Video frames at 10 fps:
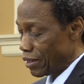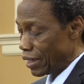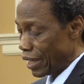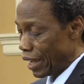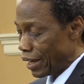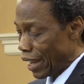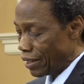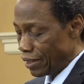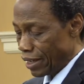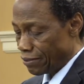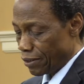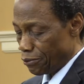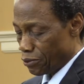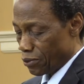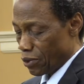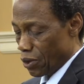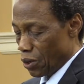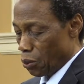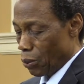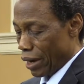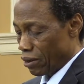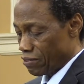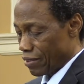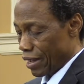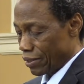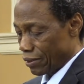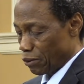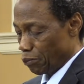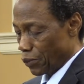the elderly natives were concerned.